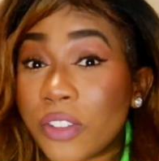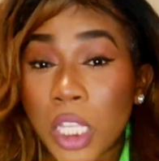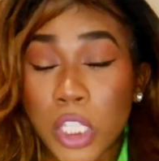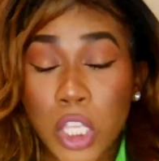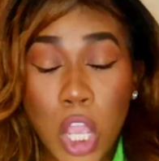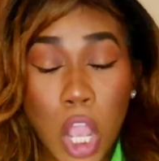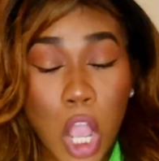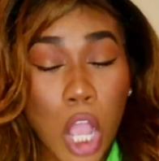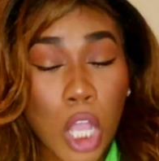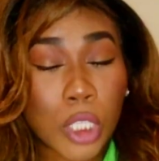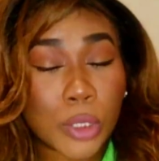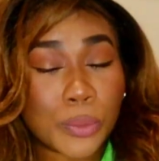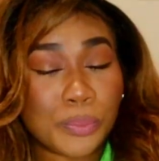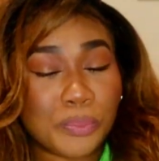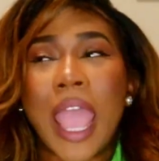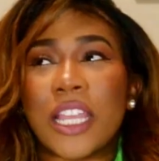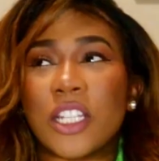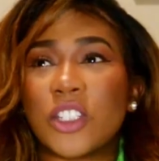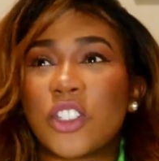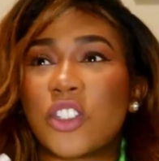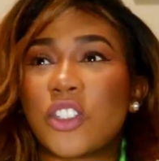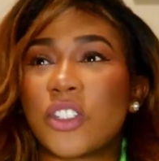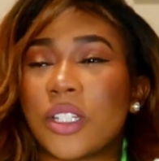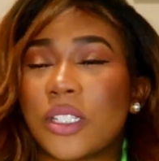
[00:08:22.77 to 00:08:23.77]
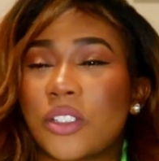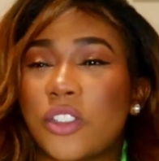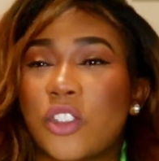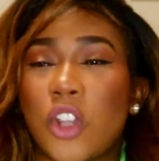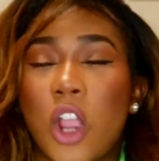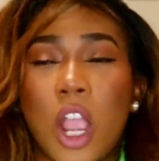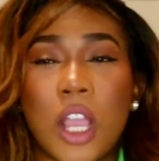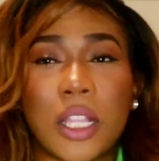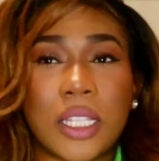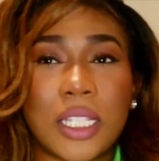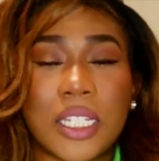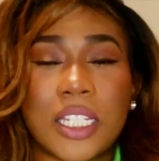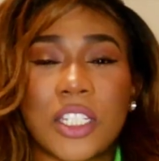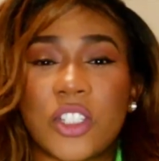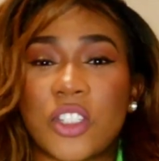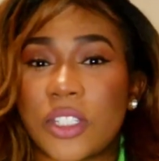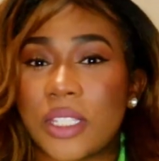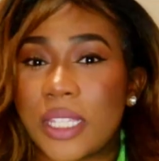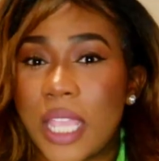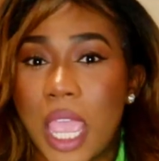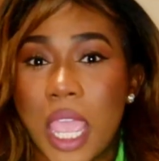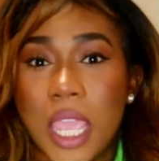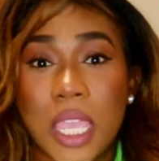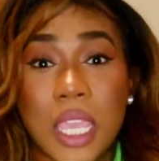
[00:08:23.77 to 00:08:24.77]
Y'all, and Charlotte is
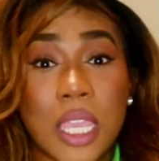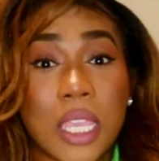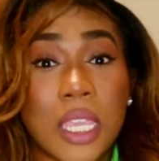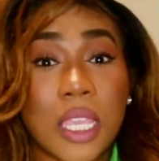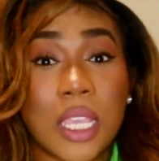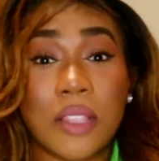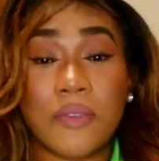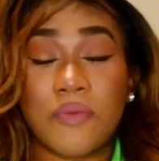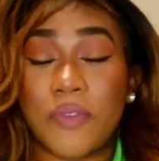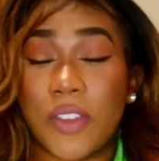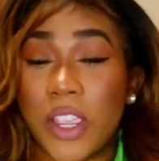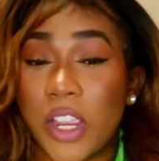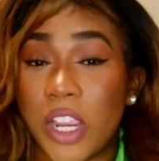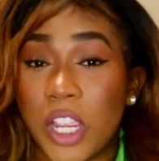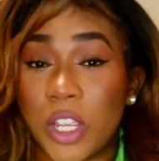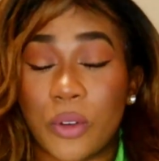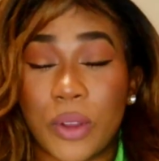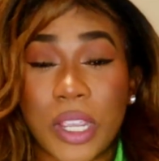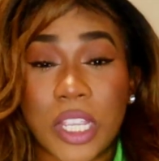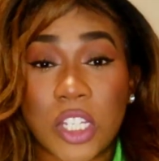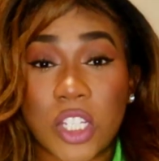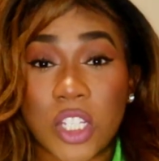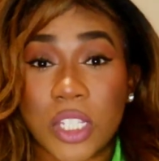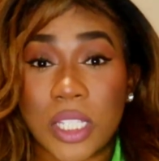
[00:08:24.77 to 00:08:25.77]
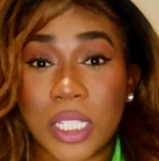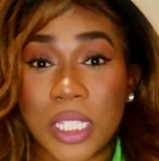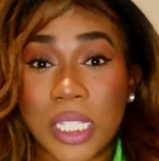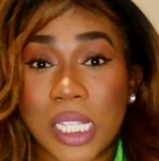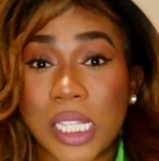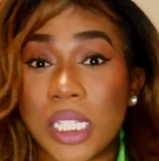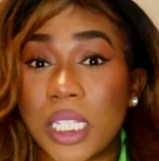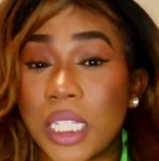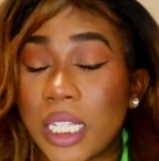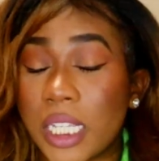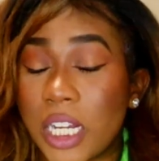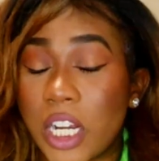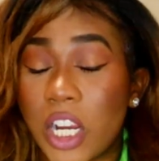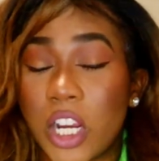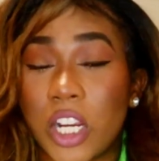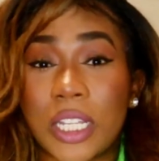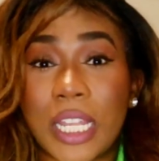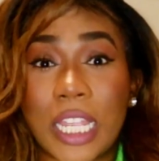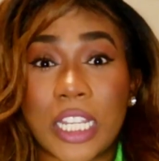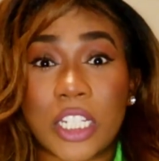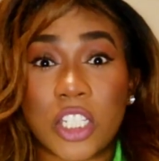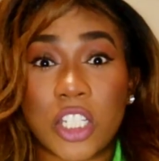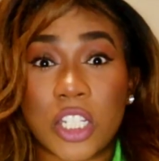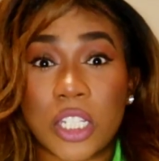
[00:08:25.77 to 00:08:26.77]
just taking it very graciously, looking at her
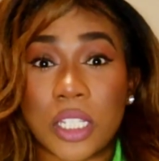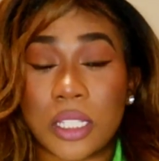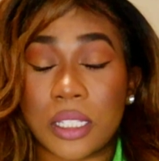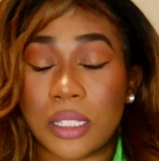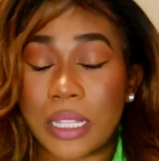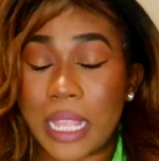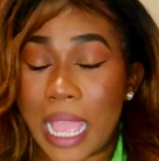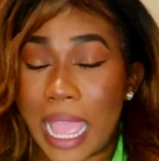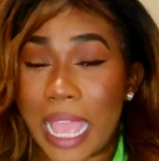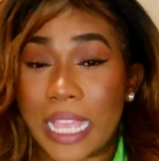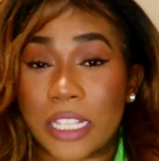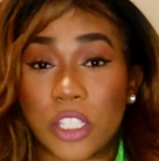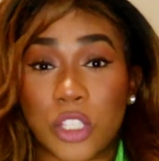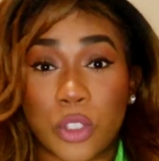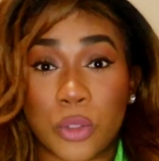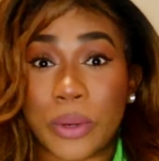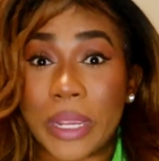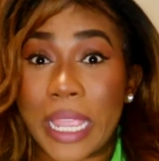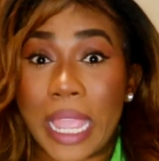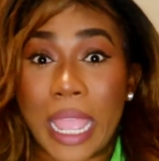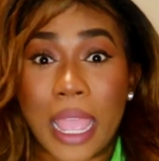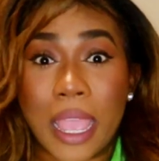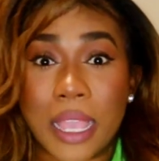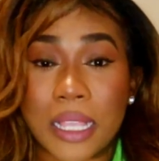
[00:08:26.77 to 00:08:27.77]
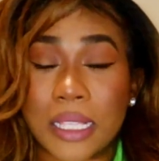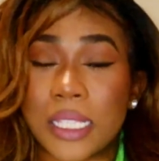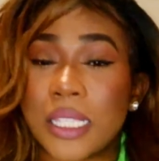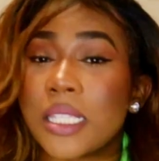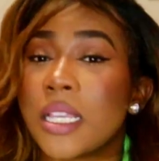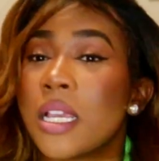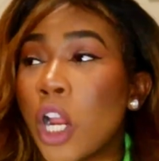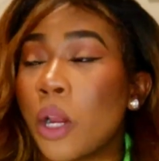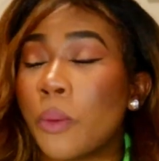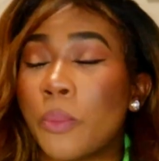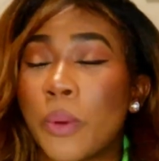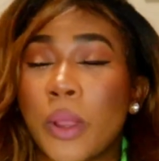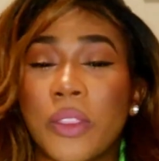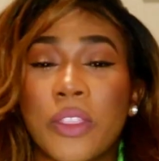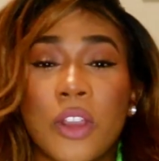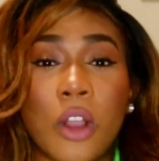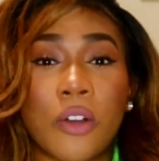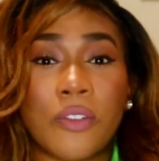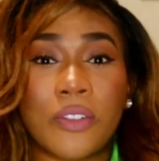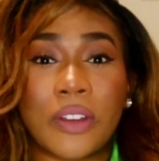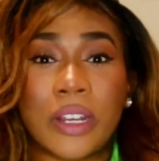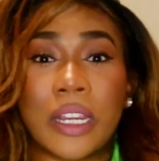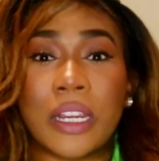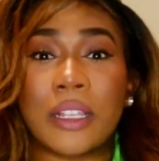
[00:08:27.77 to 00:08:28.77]
like she has 3 heads. Her brother
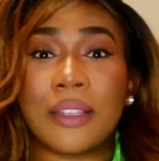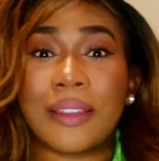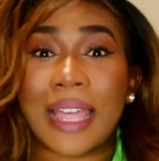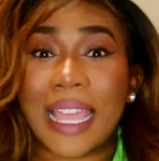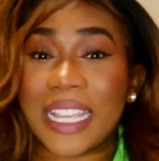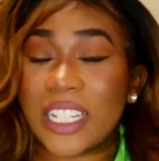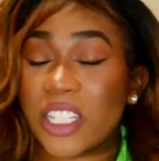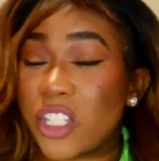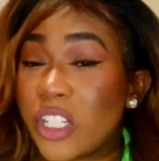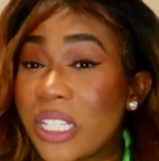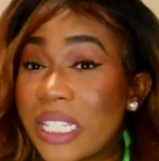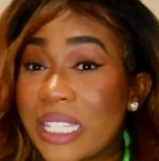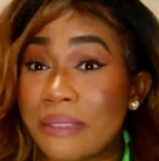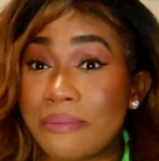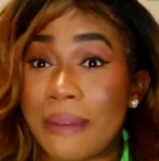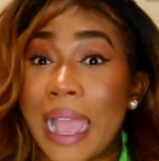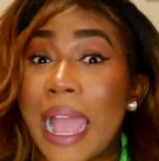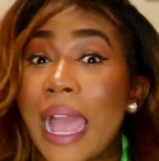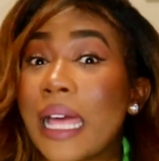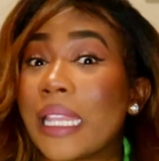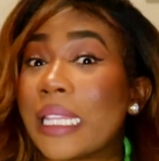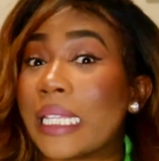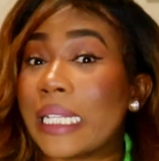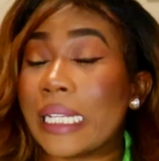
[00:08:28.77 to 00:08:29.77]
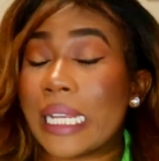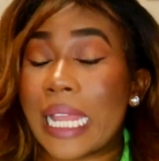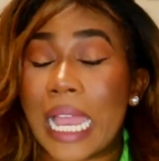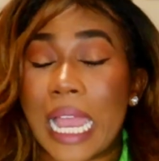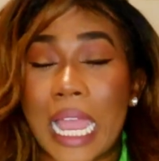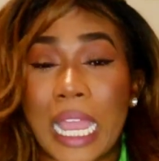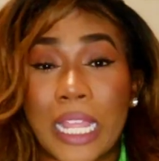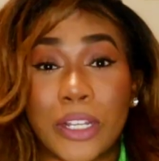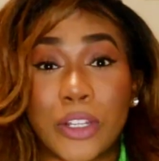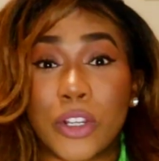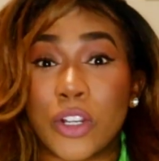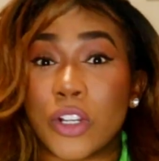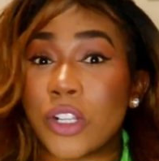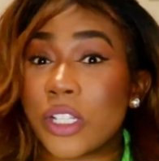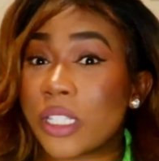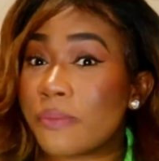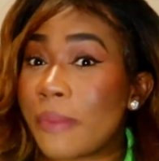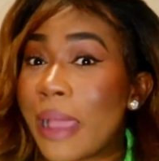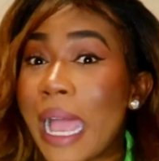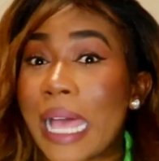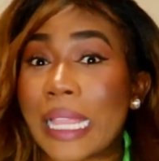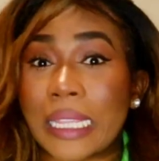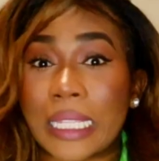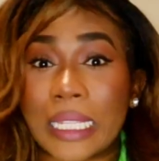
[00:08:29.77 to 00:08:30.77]
over there like, just smile and nod, girl,
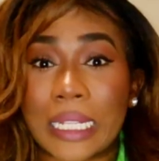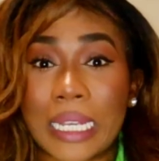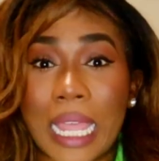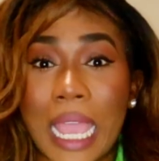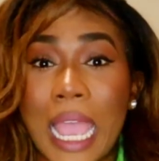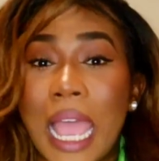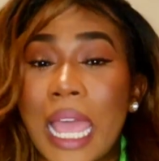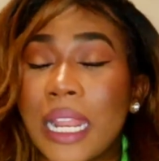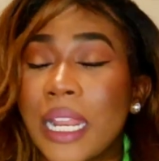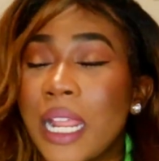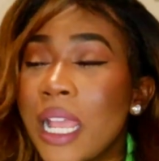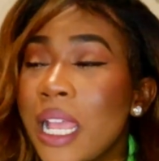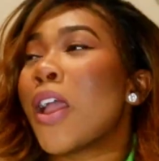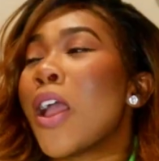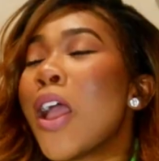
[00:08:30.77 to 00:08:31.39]
smile and nod.